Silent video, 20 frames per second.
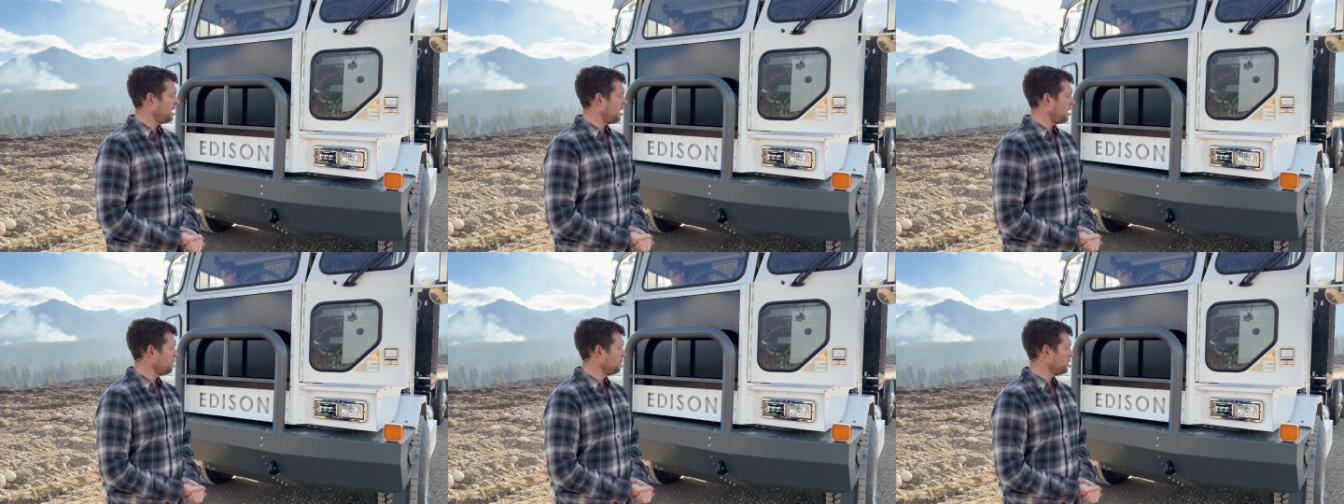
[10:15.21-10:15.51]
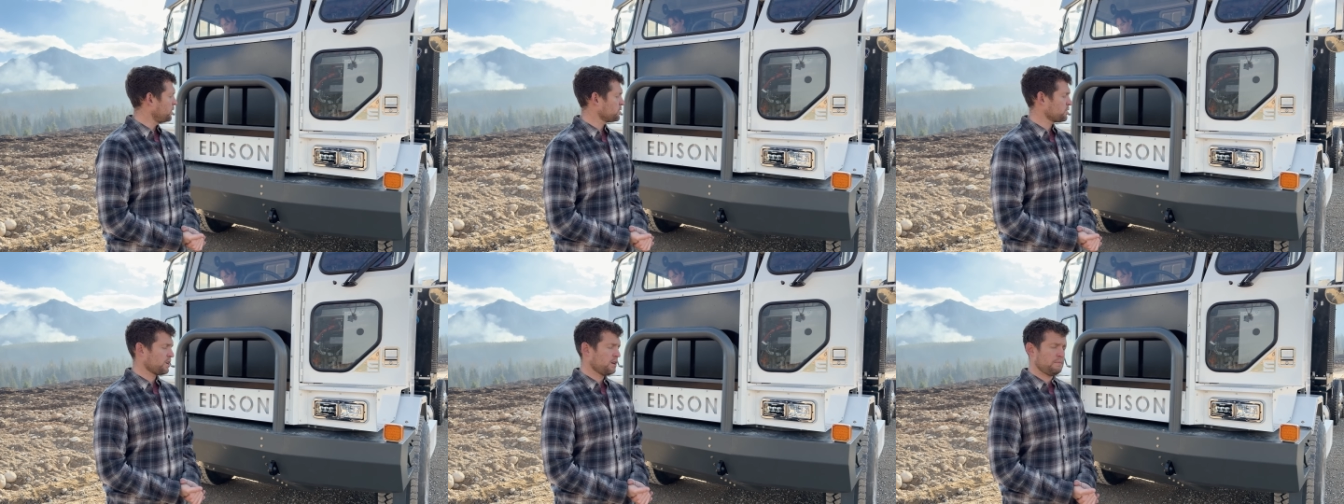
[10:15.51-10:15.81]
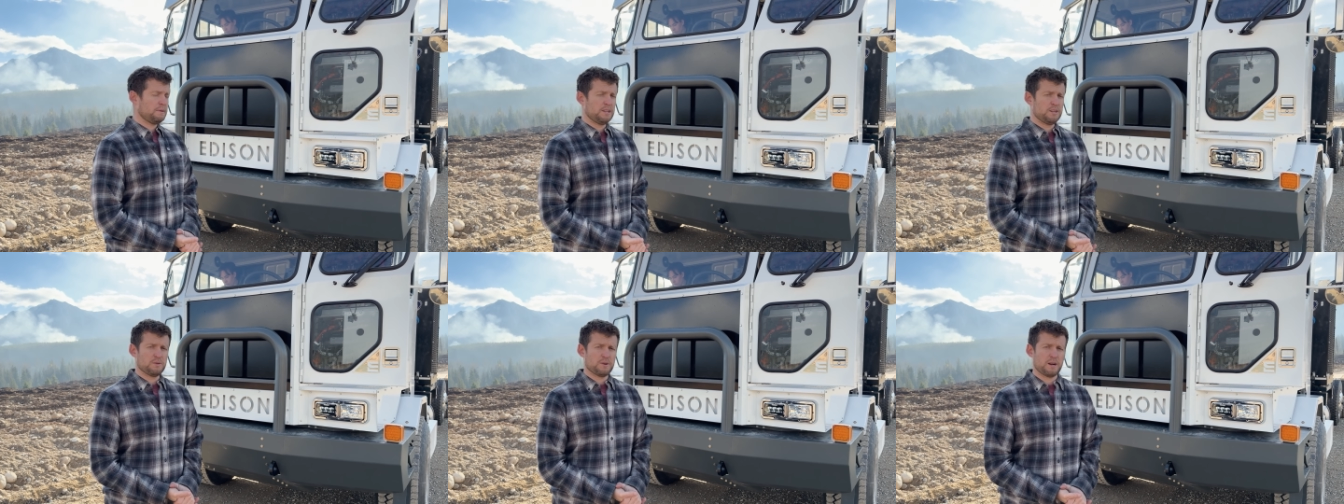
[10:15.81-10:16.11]
I'm also
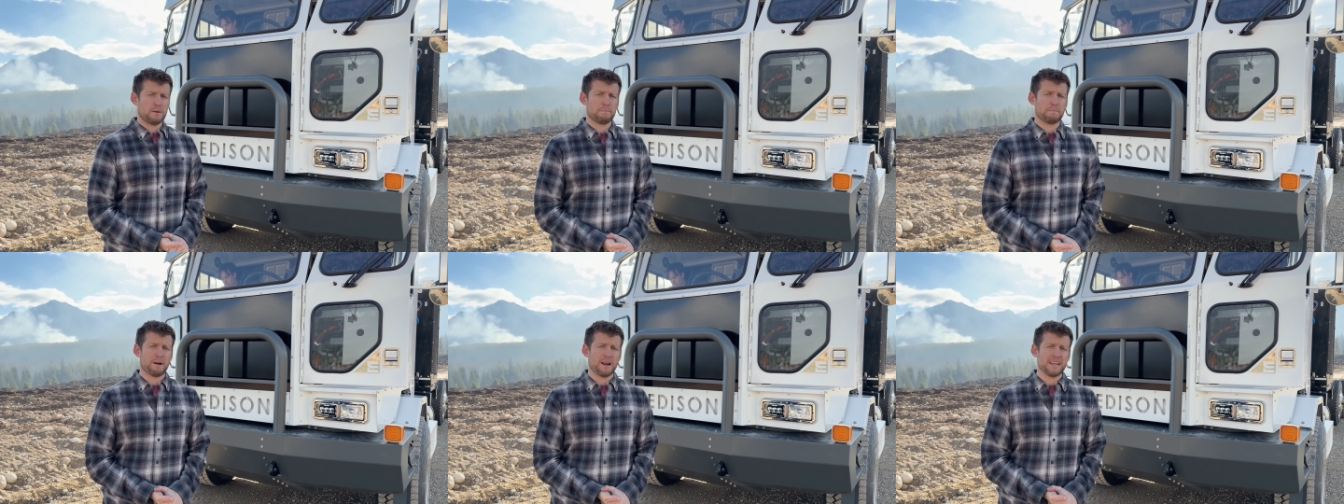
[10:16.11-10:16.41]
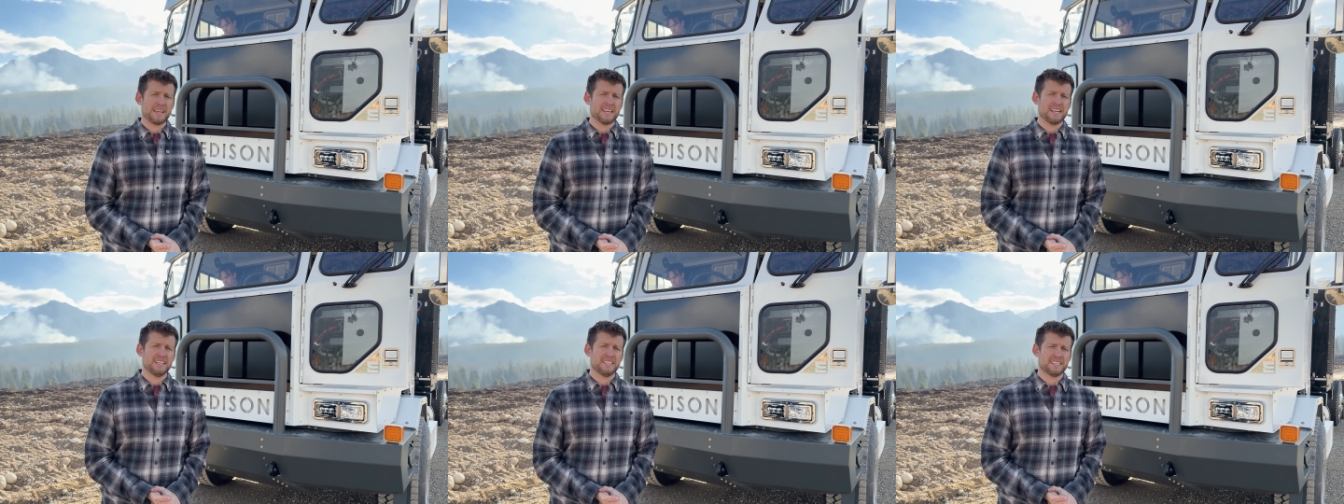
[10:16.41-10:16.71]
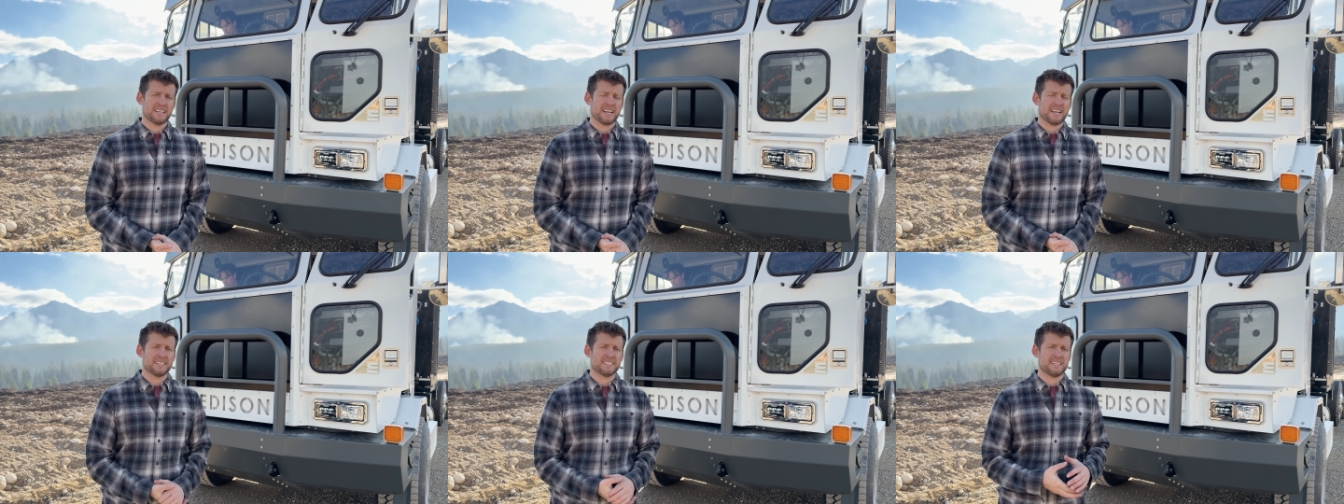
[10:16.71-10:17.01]
going to be doing a braking
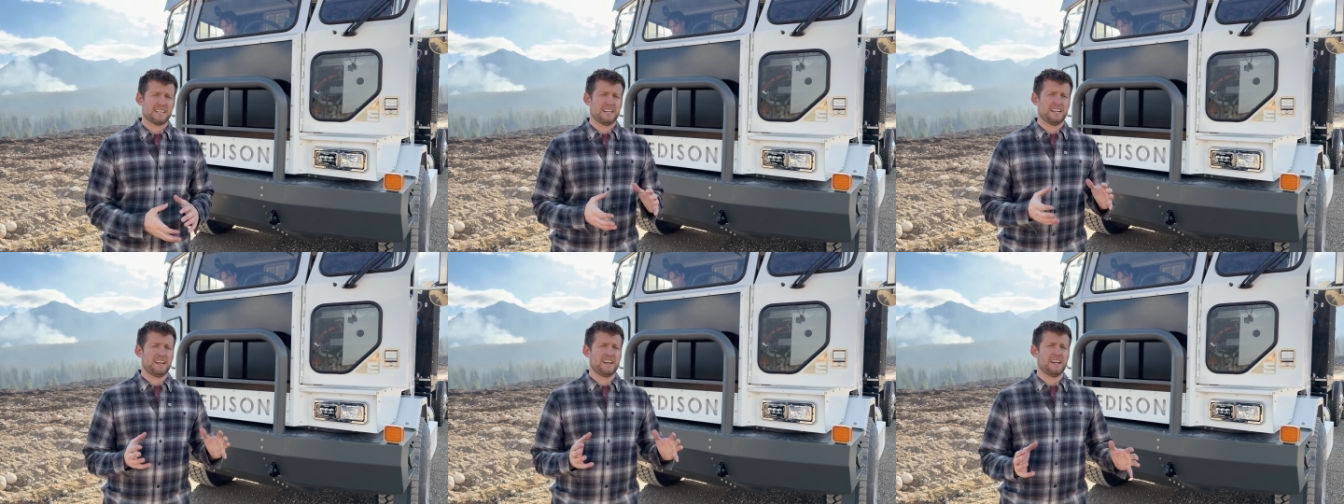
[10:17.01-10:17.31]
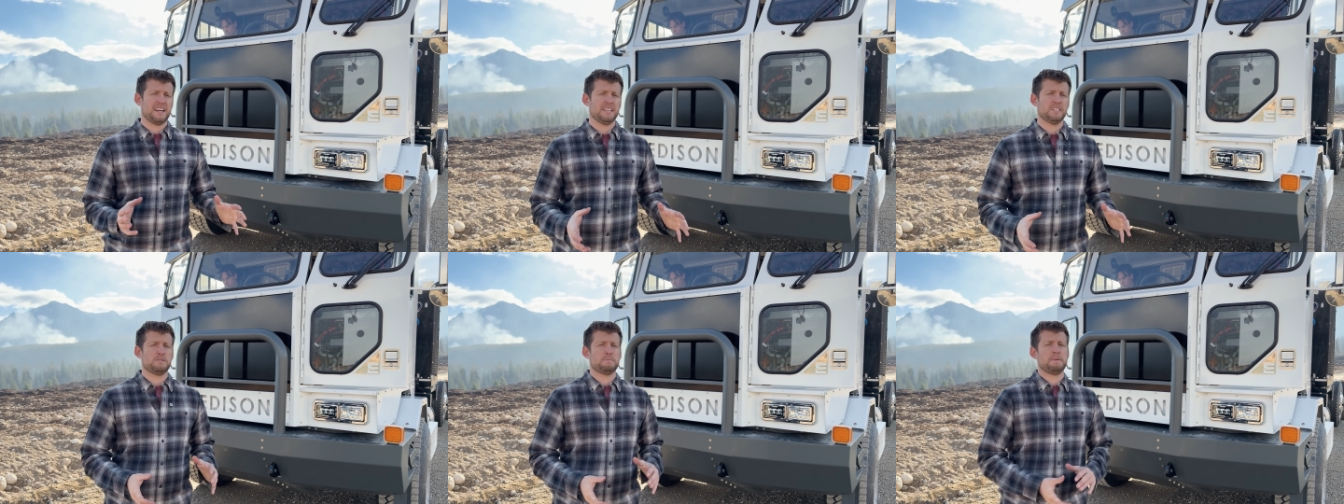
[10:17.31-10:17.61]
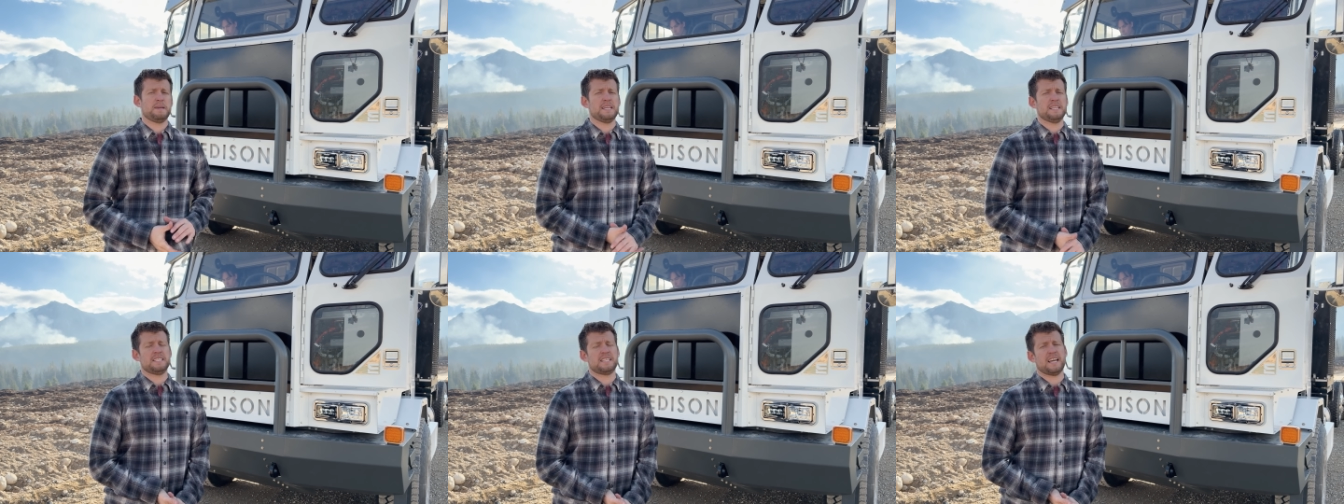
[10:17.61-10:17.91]
test and a high
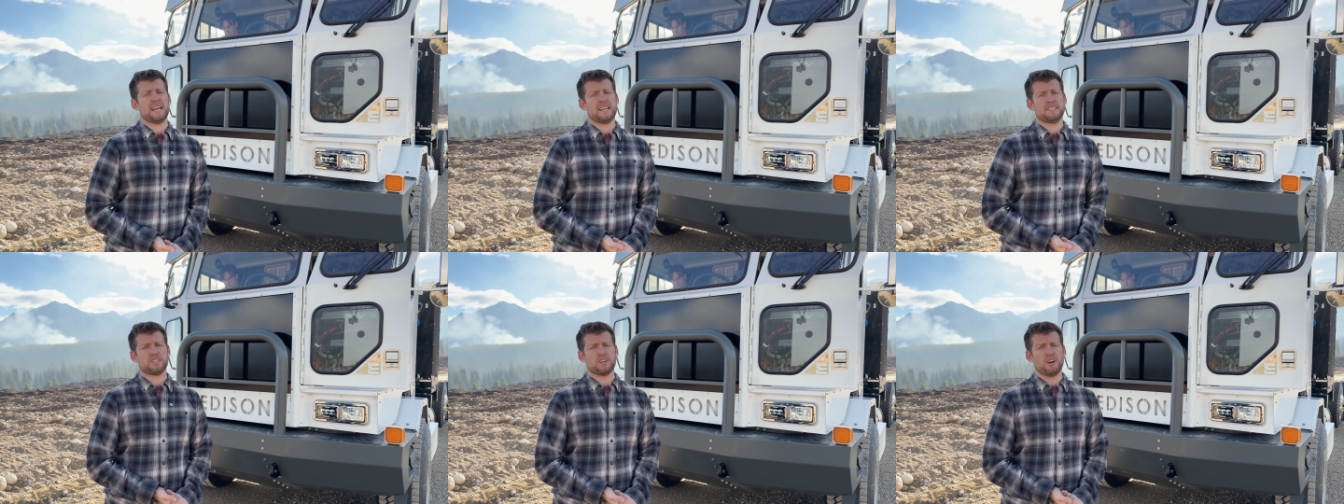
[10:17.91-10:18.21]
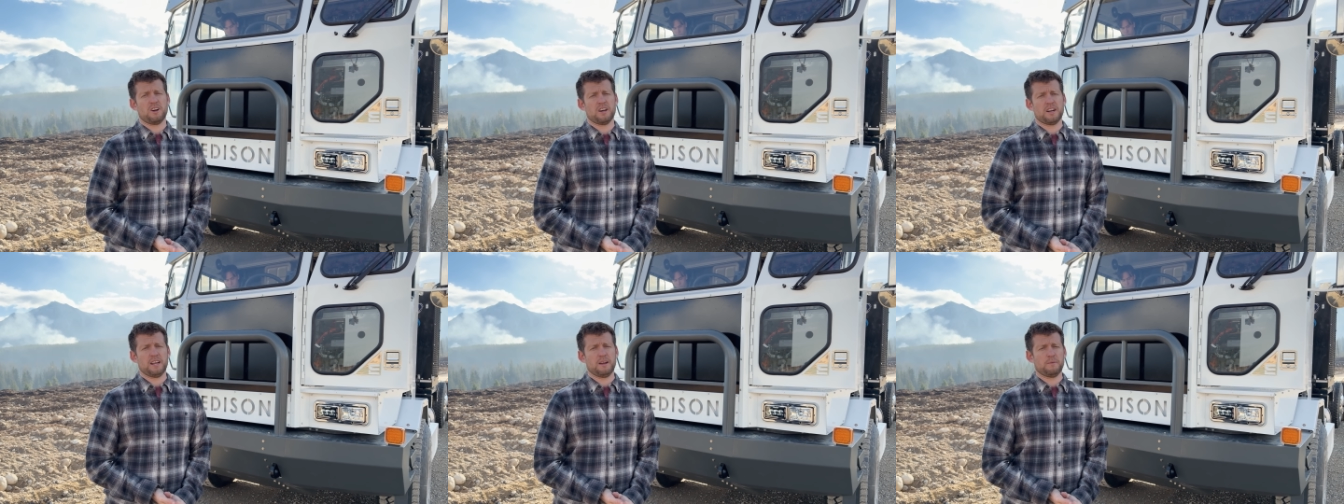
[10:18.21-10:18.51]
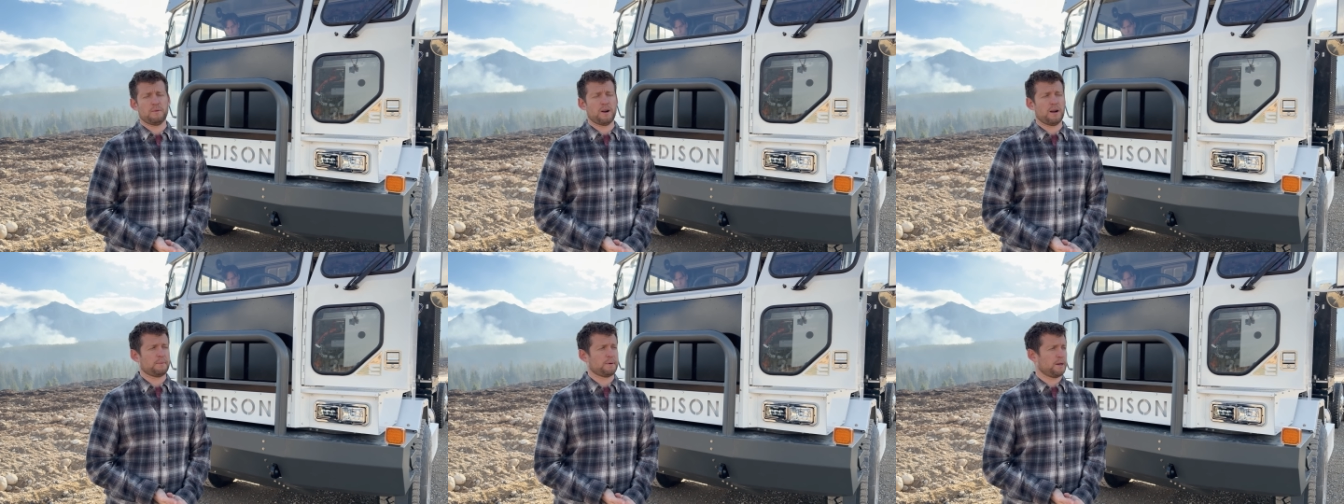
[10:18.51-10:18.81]
speed test on
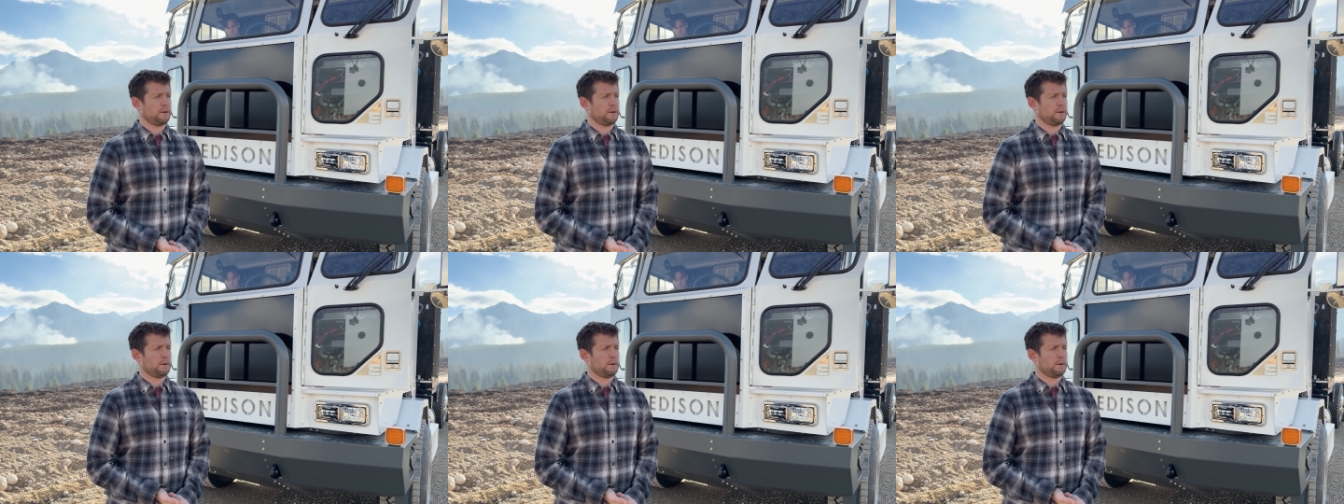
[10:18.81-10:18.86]
it where I'm